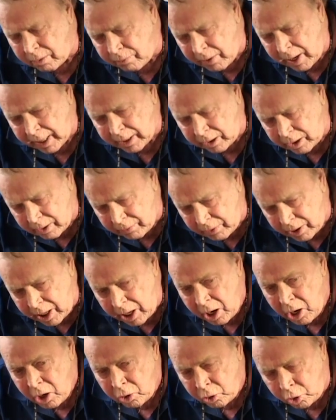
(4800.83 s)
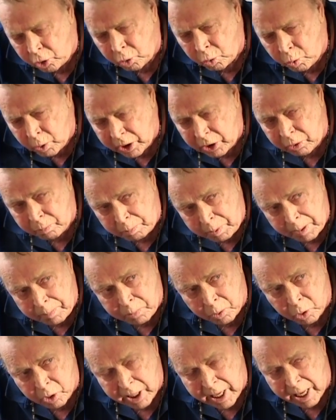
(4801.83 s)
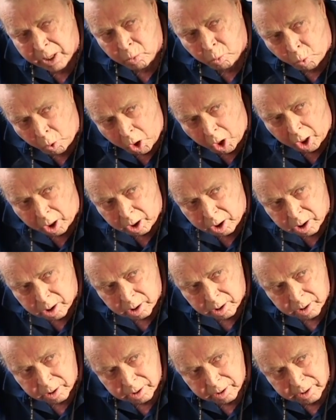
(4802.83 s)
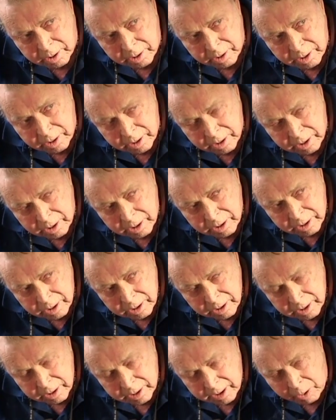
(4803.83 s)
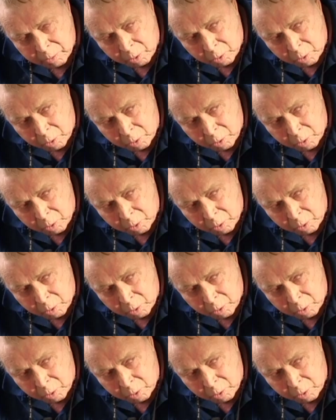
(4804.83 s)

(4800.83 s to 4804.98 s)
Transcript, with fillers: of activity to which people can walk. They